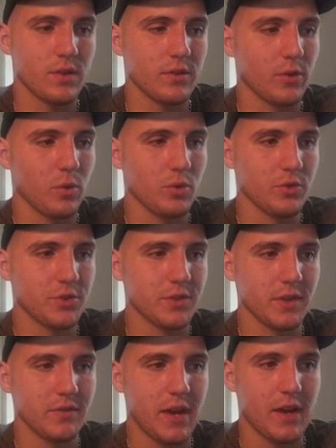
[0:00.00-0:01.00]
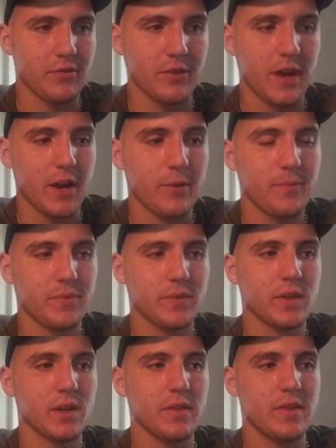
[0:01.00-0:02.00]
So we'll just leave that for now.
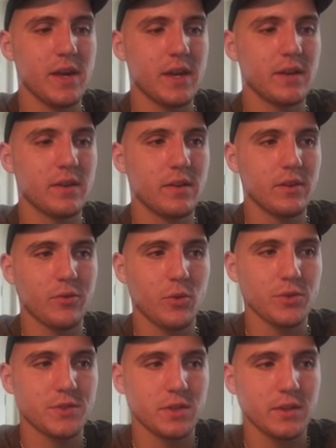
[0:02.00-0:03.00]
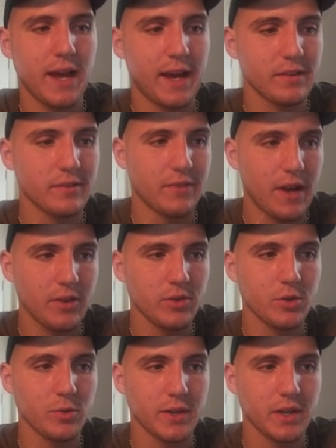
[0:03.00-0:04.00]
And then of course the last
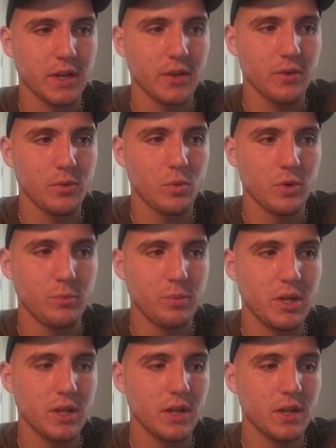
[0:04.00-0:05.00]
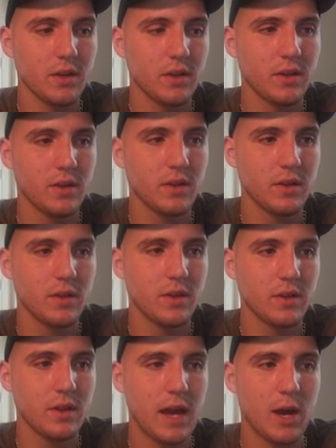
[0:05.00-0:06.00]
value in here would be
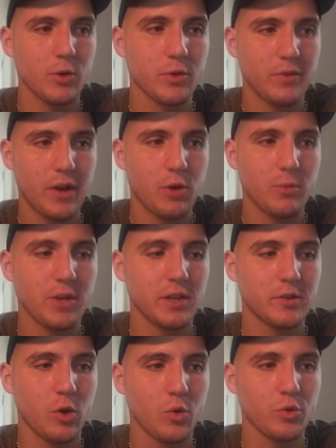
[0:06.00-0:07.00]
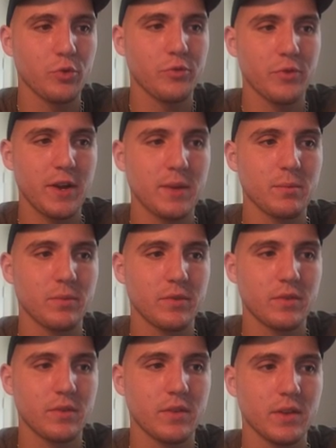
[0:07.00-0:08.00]
out of how many total
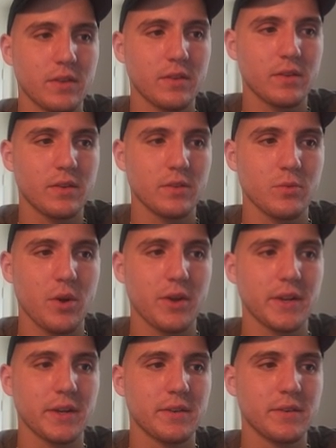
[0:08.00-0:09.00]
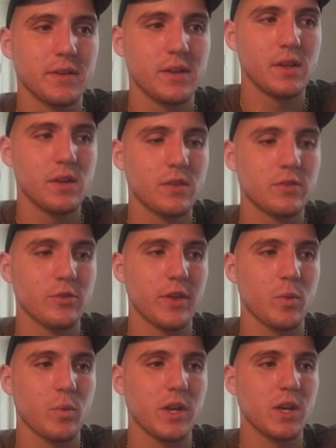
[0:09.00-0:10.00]
frames this is running so
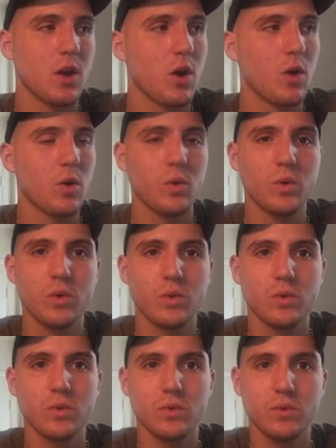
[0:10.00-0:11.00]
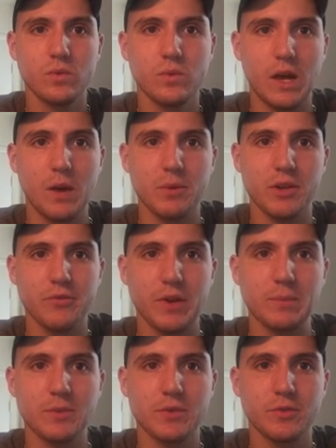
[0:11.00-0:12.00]
that we know how many
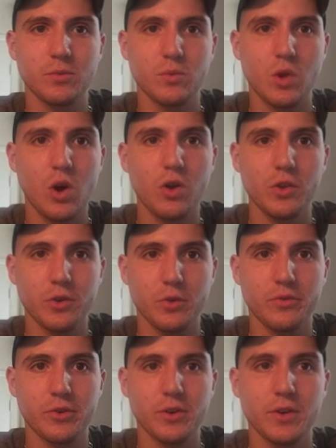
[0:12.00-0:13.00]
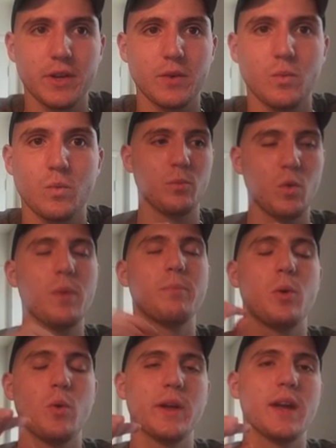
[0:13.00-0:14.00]
frames to call it over and what
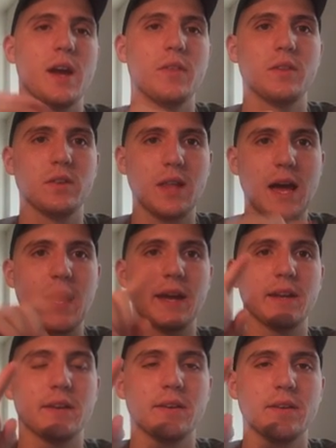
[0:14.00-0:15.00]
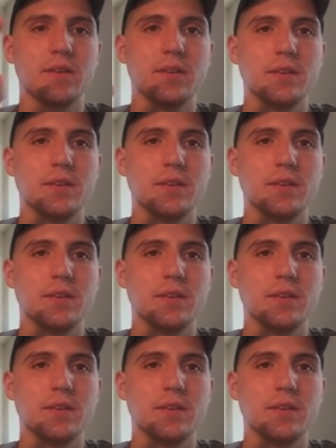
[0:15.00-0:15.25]
point on the line